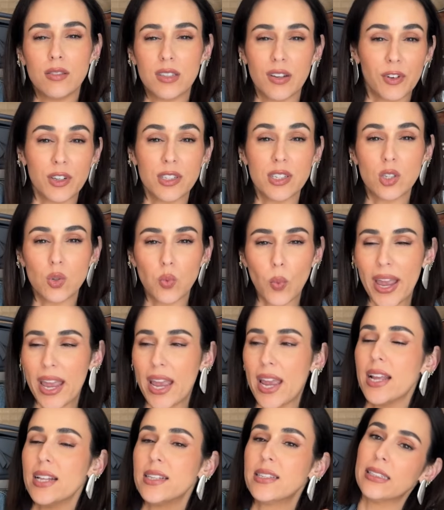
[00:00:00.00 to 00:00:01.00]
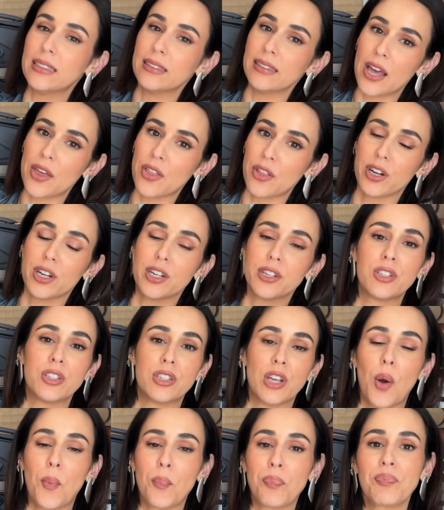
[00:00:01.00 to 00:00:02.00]
different suedes and leathers. So
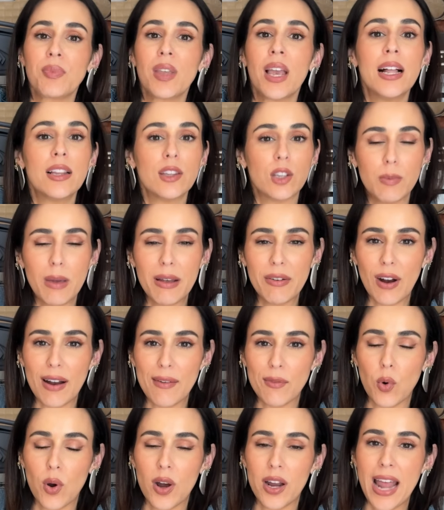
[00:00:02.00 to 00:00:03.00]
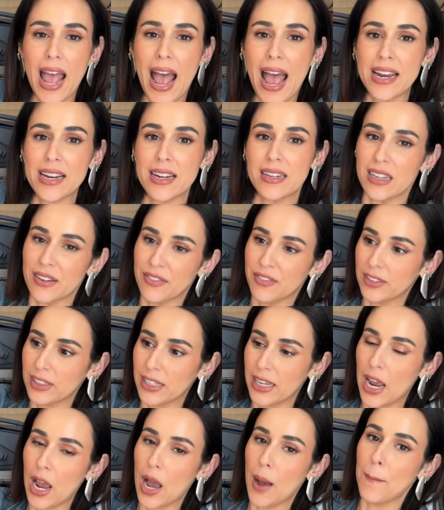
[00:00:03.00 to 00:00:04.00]
a little bit for everyone and
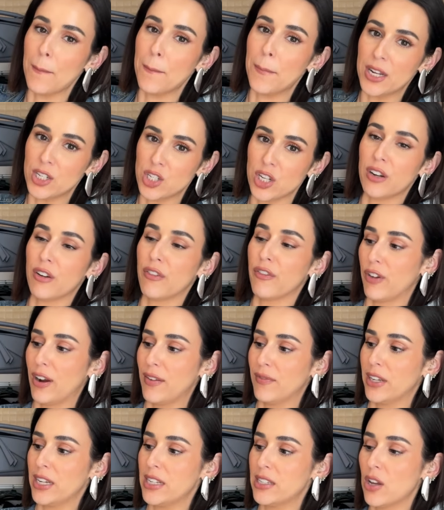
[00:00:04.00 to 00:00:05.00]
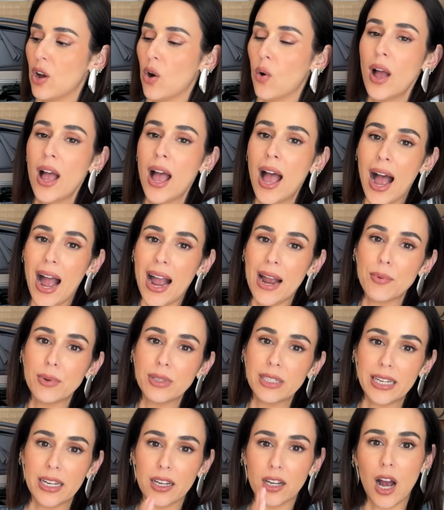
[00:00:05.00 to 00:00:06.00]
definitely budget friendly. So I will
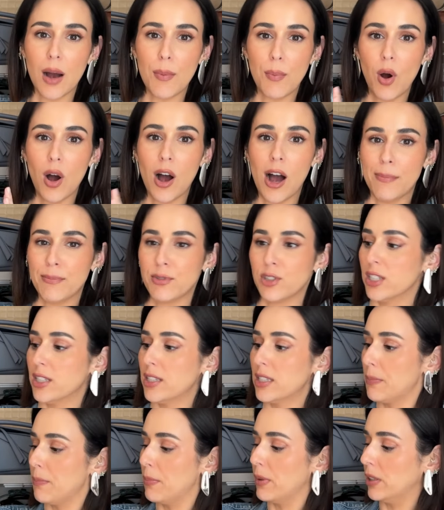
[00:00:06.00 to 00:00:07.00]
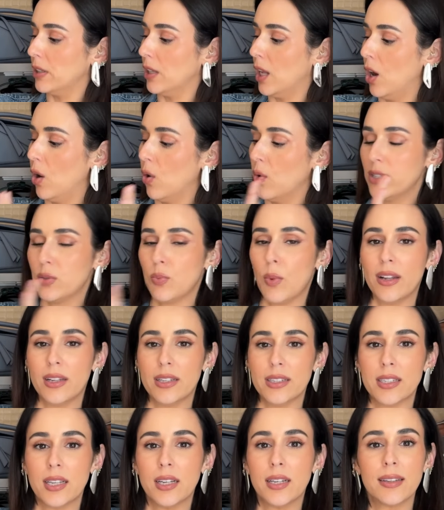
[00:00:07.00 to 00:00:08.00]
link a couple options below as well
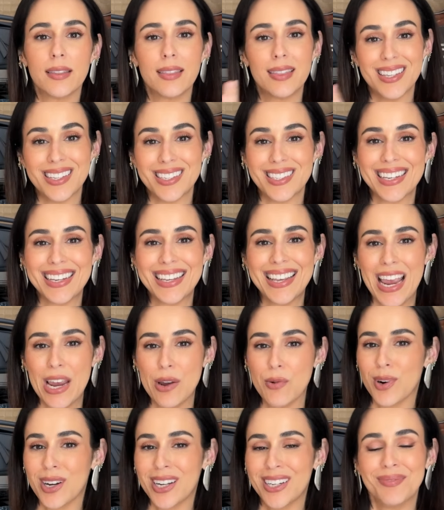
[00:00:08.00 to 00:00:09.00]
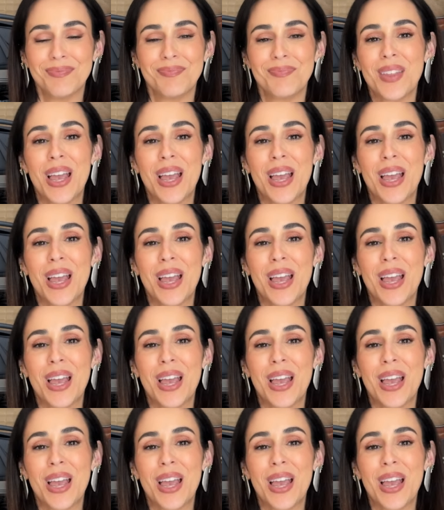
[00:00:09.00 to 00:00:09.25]
as this Kate one.